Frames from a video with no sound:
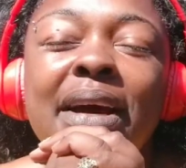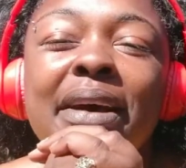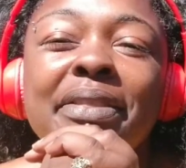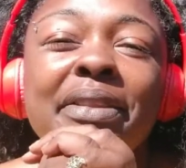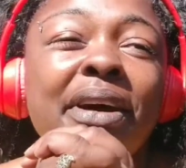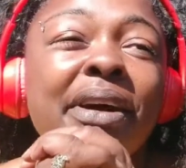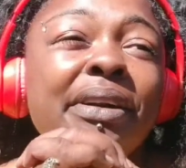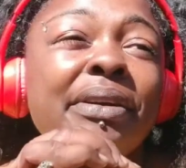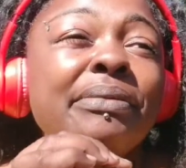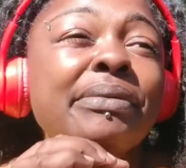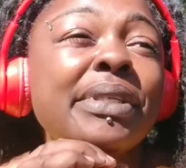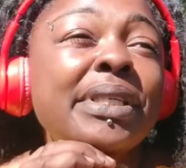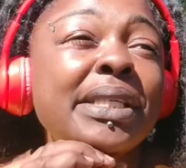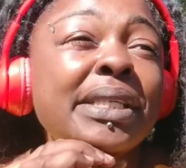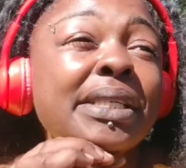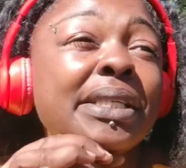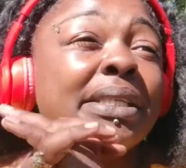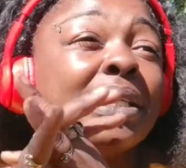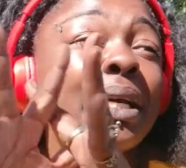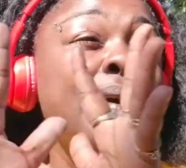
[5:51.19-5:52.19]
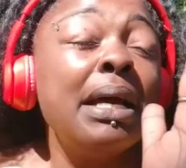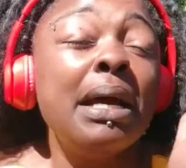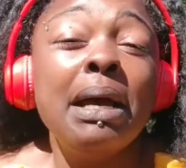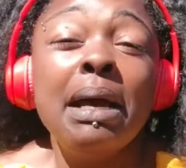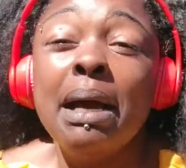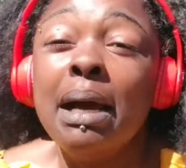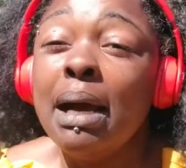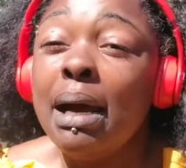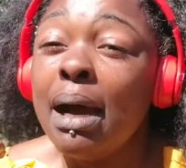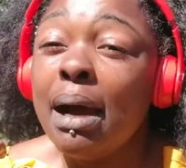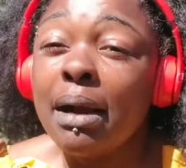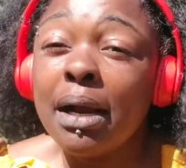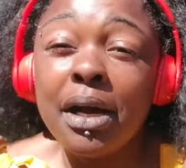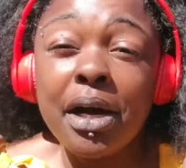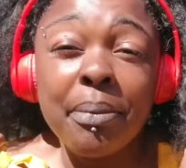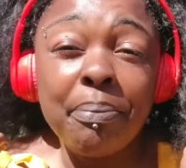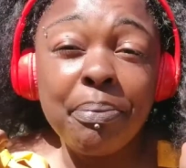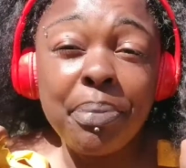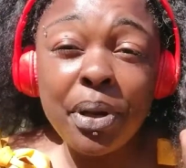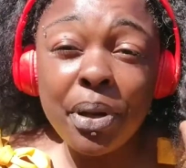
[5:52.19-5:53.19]
I thought it was
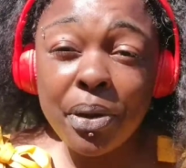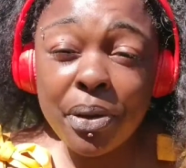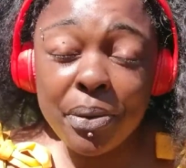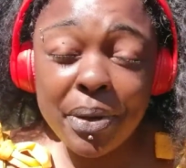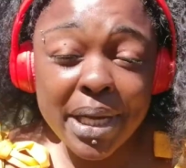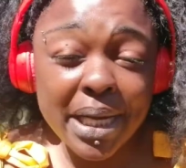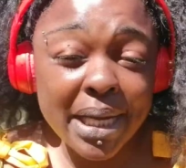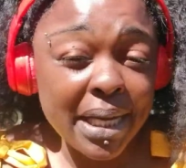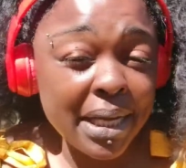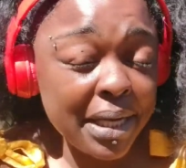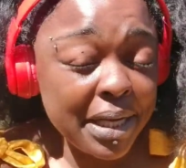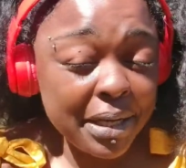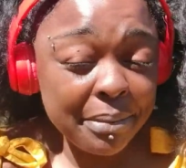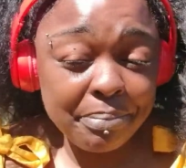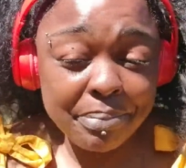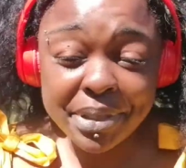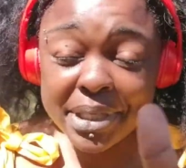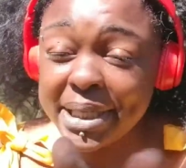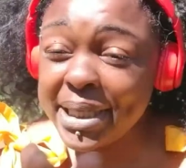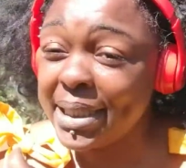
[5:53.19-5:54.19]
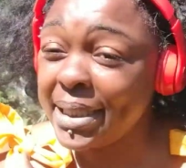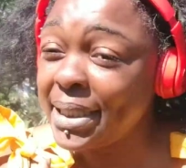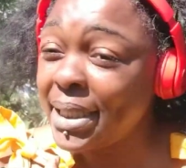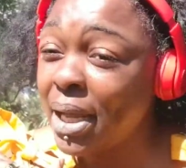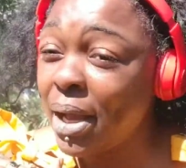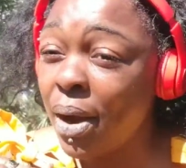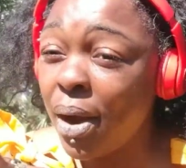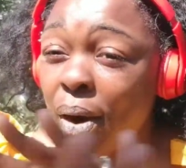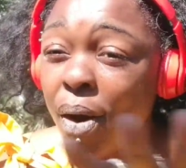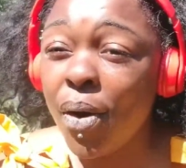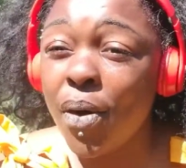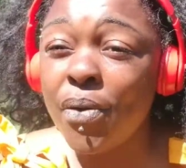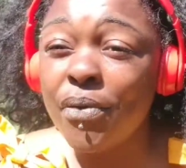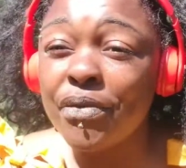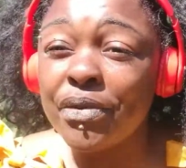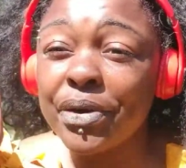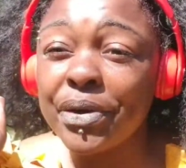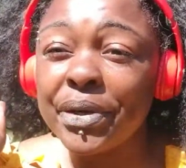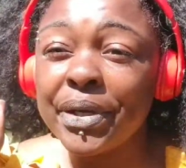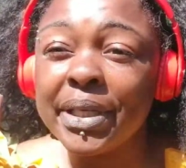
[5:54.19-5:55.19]
kaput
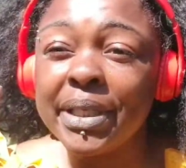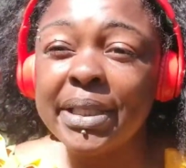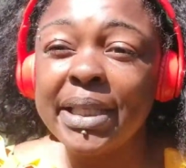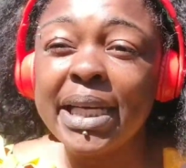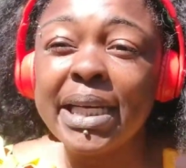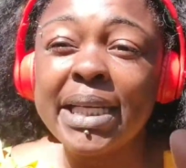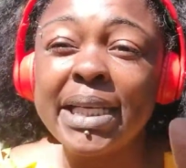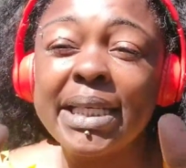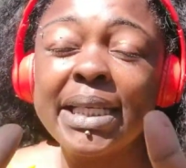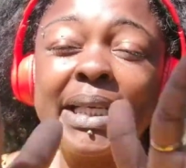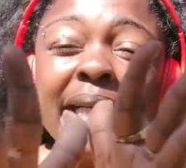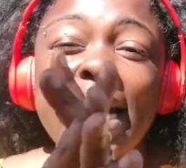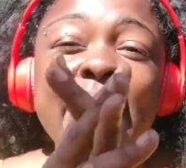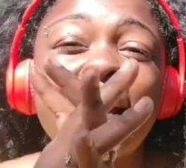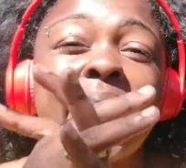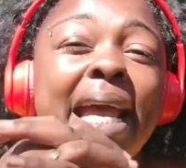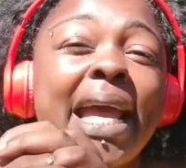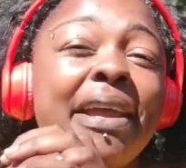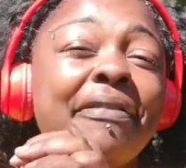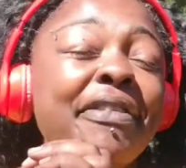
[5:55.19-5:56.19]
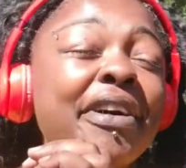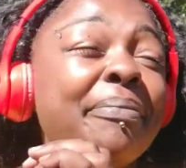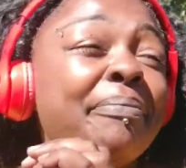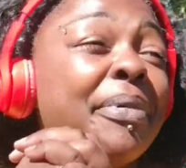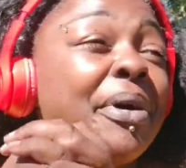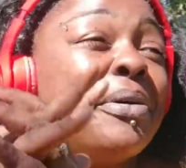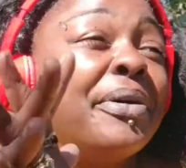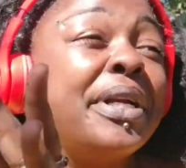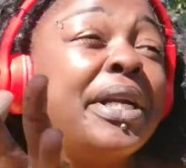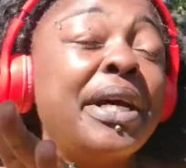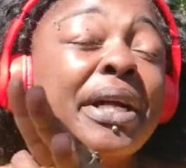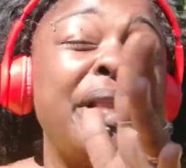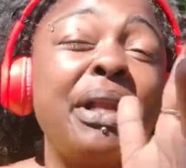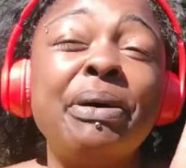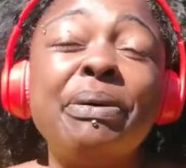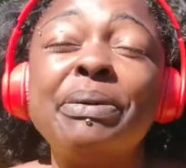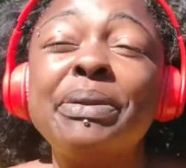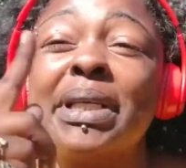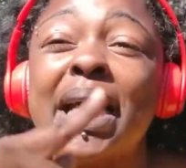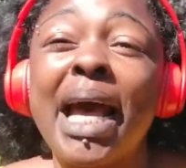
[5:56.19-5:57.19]
over done. I gave up on it a
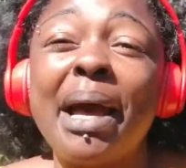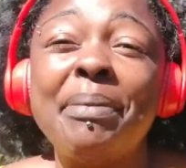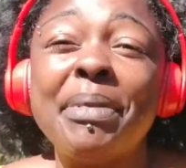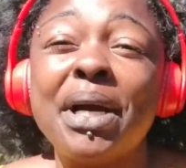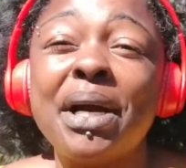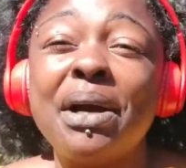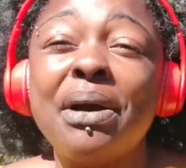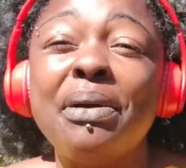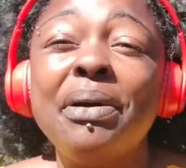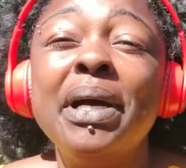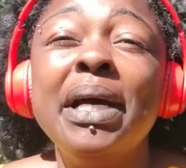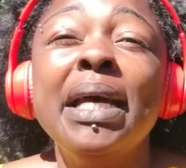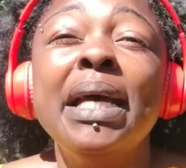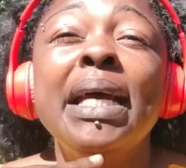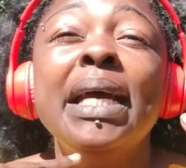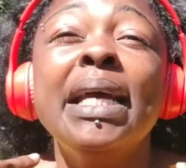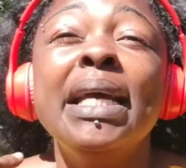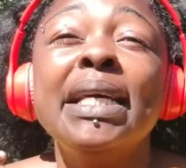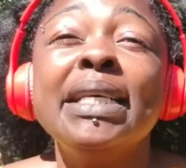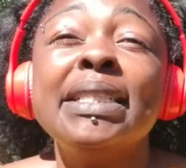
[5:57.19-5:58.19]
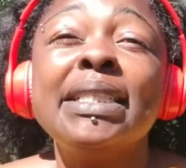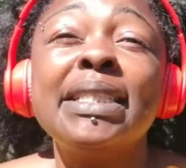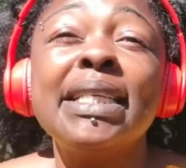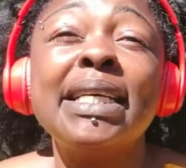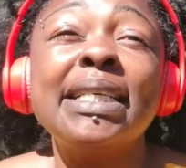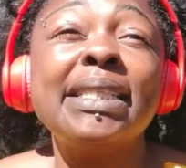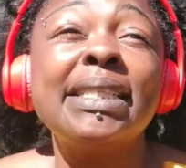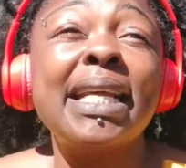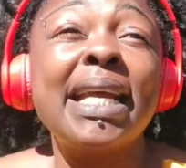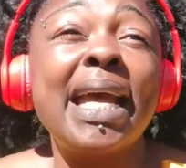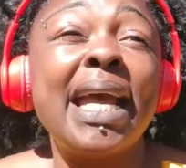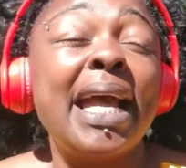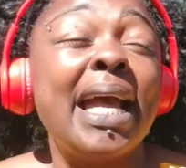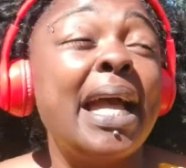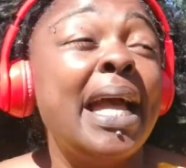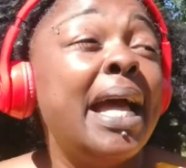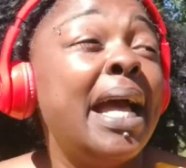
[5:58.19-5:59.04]
long time ago. It's just that